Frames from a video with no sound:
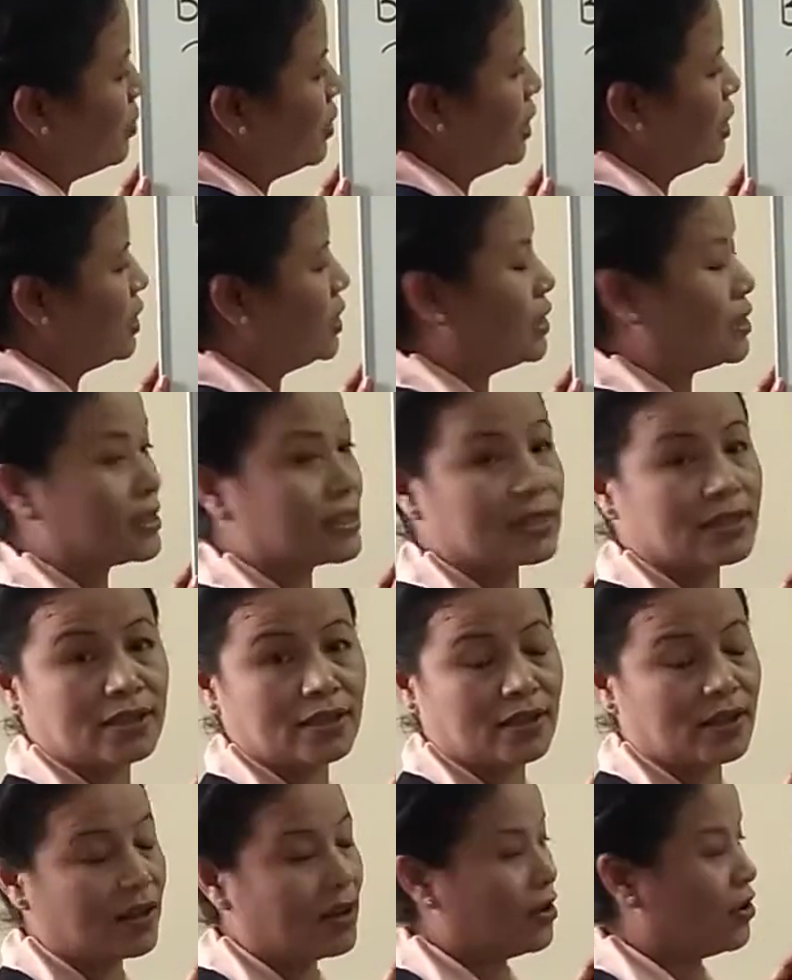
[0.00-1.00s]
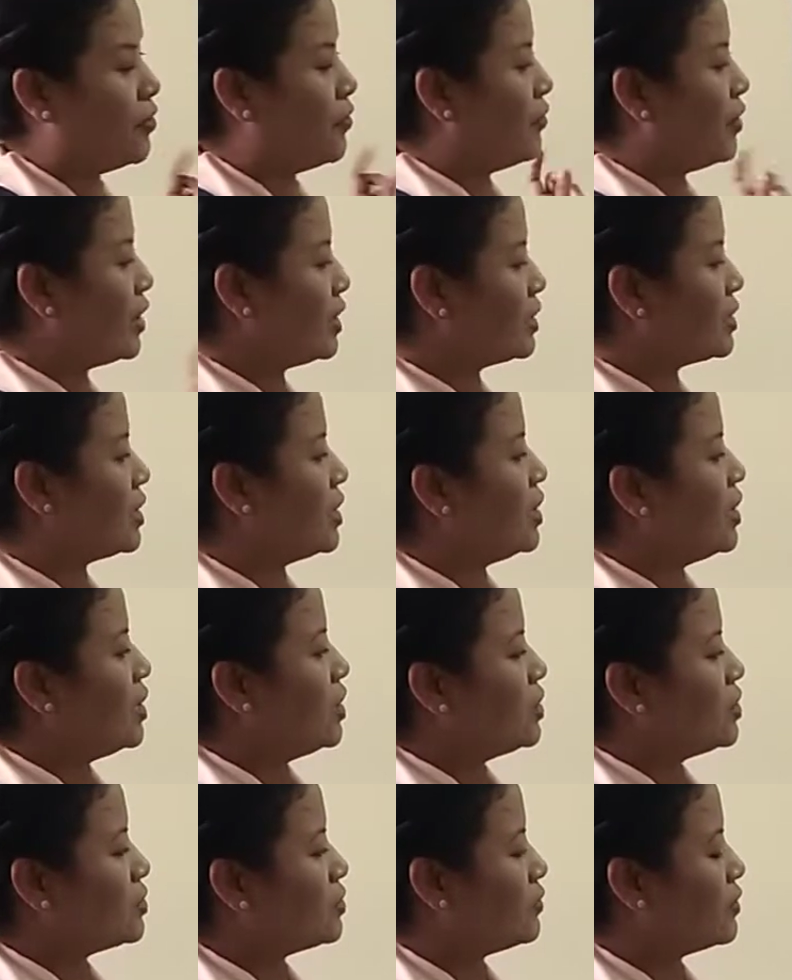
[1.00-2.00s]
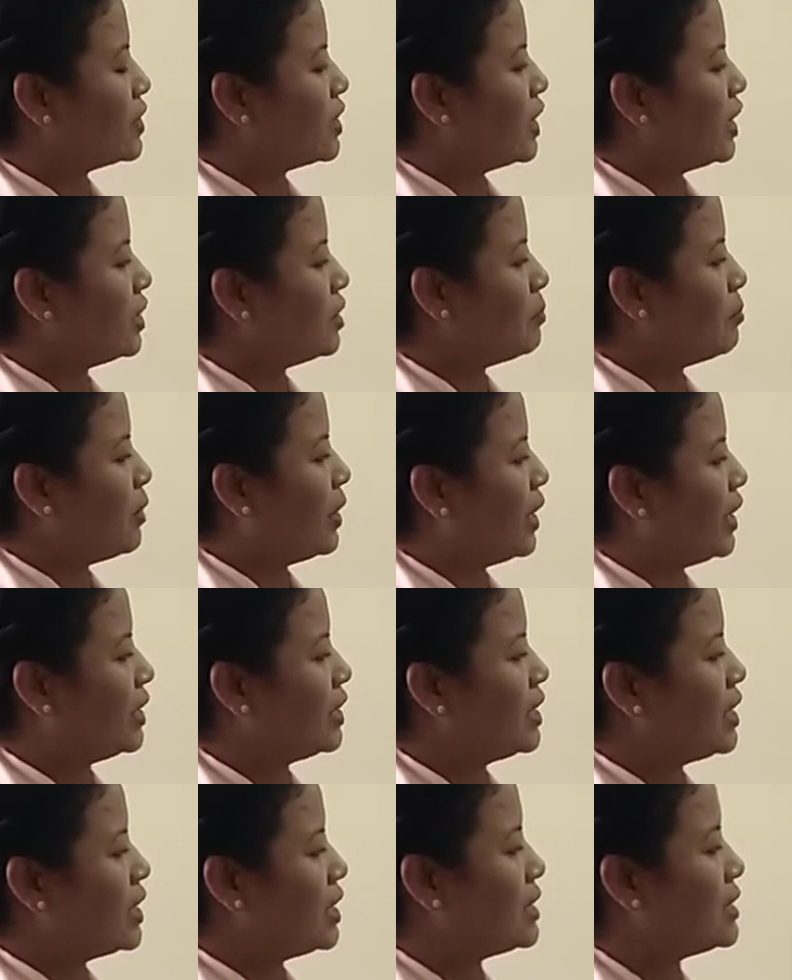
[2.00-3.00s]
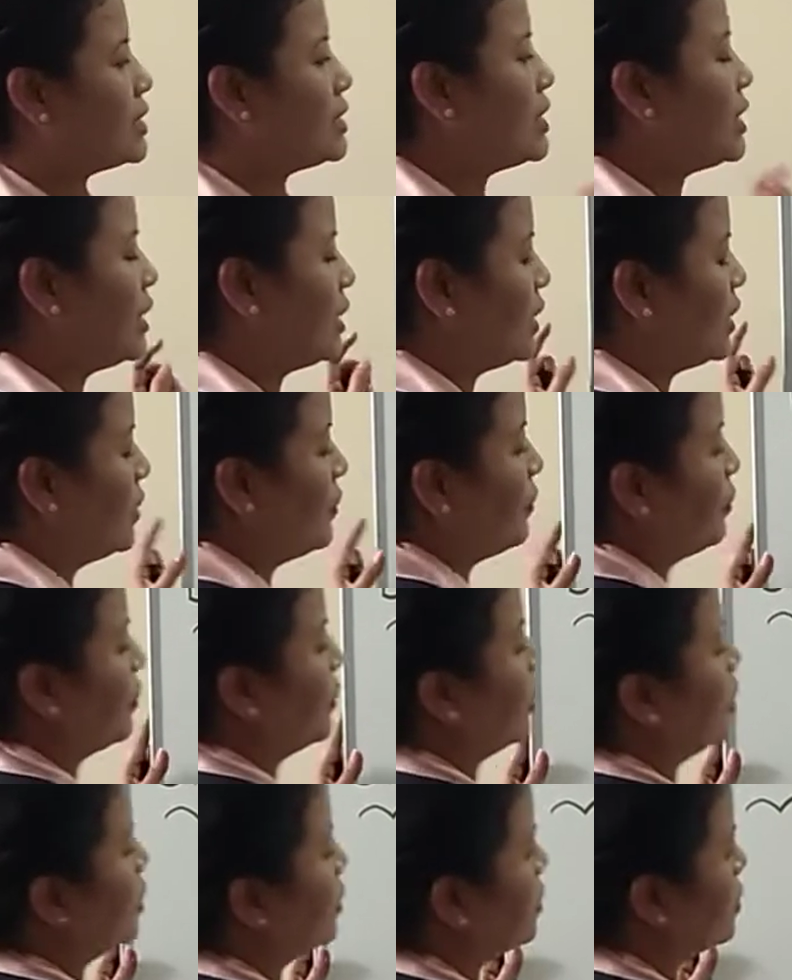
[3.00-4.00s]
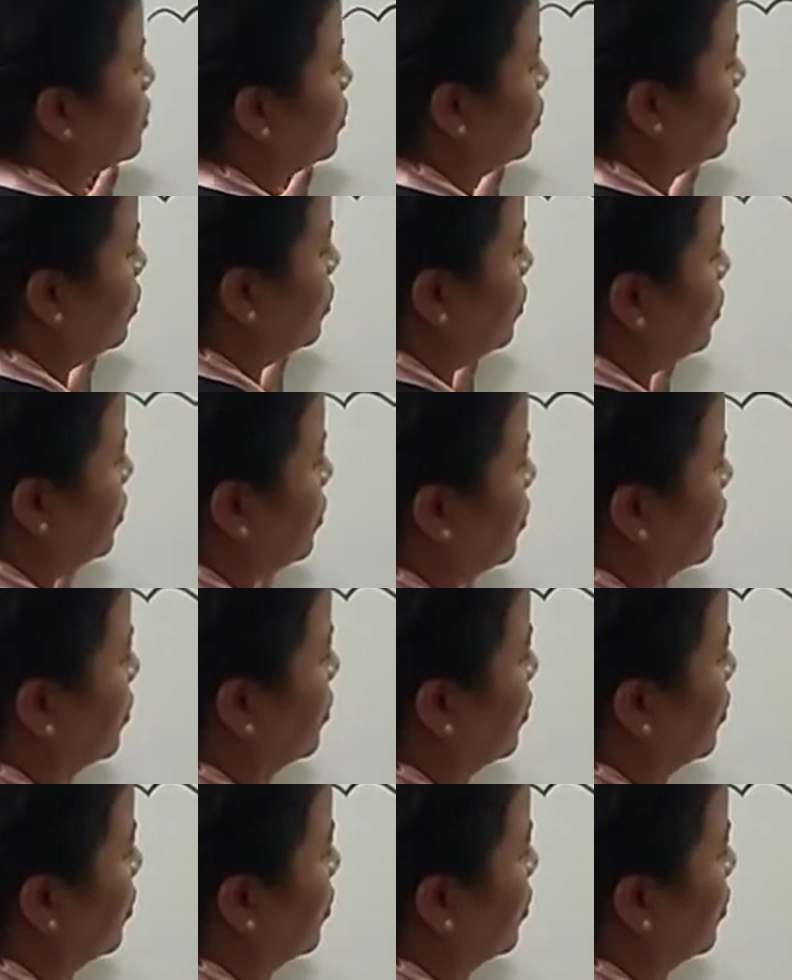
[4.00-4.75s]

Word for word: break this, right? So we get pencil. So